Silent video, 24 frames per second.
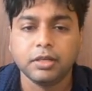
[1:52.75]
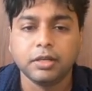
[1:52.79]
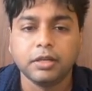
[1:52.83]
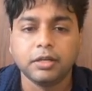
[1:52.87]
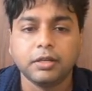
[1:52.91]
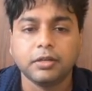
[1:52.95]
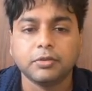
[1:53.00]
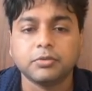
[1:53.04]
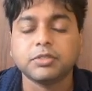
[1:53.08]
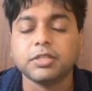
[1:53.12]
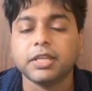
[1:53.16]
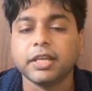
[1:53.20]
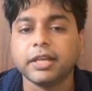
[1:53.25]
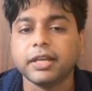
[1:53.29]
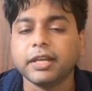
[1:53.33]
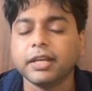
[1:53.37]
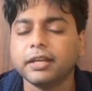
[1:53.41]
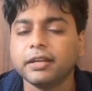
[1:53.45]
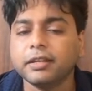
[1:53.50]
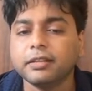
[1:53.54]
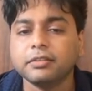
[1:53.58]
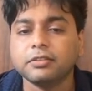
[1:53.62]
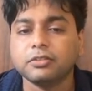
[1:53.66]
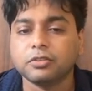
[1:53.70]
Now
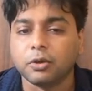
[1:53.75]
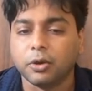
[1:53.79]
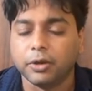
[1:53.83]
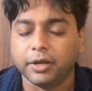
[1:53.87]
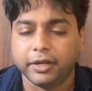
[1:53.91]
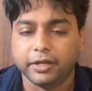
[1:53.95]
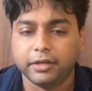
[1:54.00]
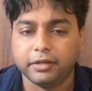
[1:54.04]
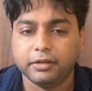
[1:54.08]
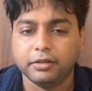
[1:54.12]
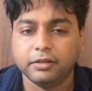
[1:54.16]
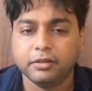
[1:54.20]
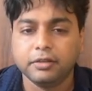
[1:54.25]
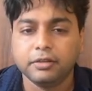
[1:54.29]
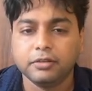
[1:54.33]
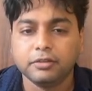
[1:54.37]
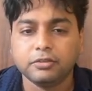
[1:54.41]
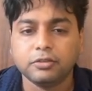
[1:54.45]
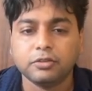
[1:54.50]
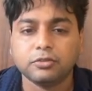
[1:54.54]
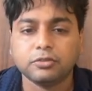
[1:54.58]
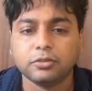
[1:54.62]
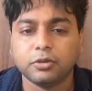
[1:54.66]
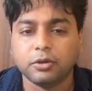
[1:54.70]
second is Sonnet.
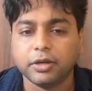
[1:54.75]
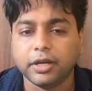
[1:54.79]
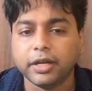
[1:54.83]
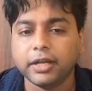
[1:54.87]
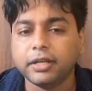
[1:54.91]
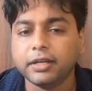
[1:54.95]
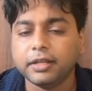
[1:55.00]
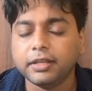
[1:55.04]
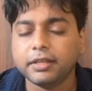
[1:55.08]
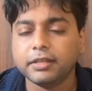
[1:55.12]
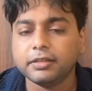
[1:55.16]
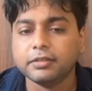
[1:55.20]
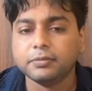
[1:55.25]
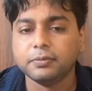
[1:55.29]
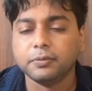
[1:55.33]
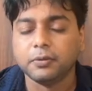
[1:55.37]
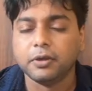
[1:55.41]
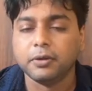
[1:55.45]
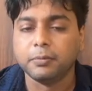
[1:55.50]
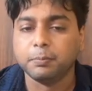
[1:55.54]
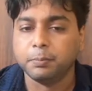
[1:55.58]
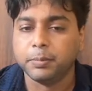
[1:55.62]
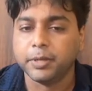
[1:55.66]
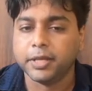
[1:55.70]
So Sonnet is
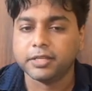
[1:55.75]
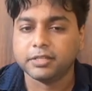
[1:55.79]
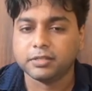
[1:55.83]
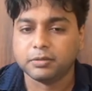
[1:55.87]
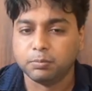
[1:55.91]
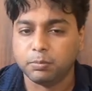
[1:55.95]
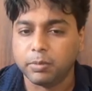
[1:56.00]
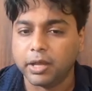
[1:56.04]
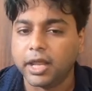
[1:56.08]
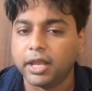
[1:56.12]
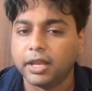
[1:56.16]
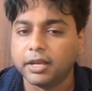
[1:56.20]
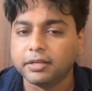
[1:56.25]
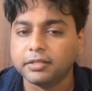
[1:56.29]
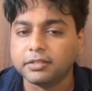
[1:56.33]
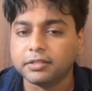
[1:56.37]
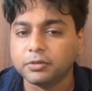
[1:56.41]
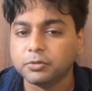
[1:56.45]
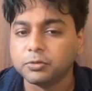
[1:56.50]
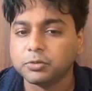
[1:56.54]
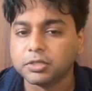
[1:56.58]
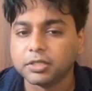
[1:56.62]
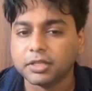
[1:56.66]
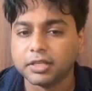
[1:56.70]
for best balance
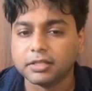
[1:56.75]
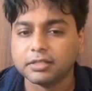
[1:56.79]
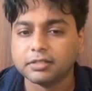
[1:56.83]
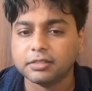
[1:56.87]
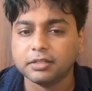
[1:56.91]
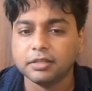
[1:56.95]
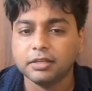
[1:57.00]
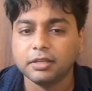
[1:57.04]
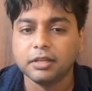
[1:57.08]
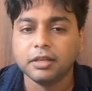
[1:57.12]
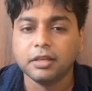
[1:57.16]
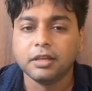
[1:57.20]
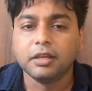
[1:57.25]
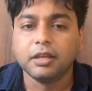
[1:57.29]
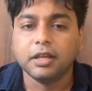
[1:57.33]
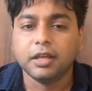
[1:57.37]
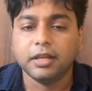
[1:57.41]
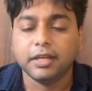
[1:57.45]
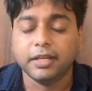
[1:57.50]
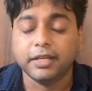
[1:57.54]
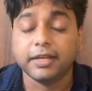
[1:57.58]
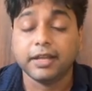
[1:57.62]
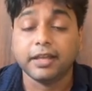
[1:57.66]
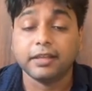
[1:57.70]
use case.
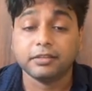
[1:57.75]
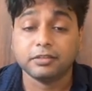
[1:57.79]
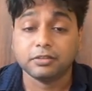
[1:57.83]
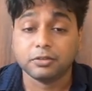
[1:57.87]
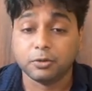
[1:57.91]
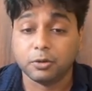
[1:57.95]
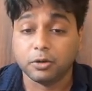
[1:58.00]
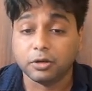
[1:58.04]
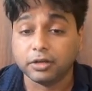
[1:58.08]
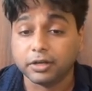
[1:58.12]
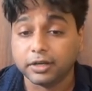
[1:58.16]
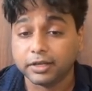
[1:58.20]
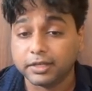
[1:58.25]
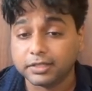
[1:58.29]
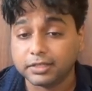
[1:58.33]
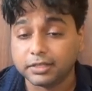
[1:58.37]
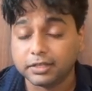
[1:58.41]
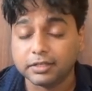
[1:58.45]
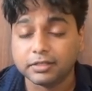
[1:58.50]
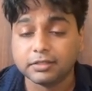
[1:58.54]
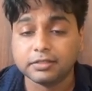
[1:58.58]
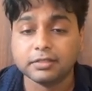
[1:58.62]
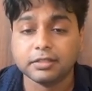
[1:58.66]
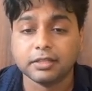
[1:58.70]
It has strong
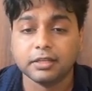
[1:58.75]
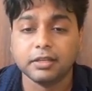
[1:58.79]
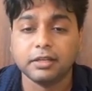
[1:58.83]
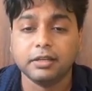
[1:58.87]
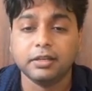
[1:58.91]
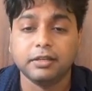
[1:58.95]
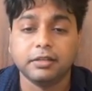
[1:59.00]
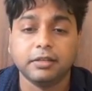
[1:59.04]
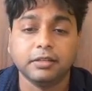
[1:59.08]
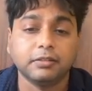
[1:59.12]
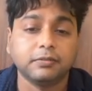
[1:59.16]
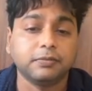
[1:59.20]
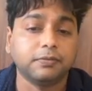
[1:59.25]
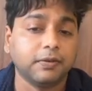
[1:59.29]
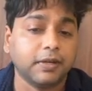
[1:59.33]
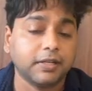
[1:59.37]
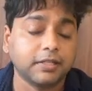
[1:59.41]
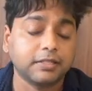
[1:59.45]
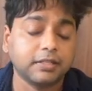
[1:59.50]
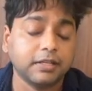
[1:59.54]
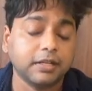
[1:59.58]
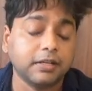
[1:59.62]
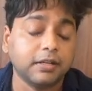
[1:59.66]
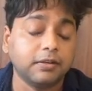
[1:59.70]
reasoning skill, it is
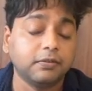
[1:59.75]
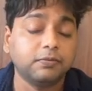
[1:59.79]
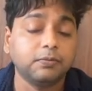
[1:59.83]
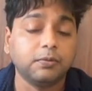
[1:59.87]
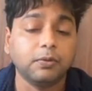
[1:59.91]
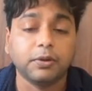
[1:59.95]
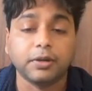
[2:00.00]
fast enough for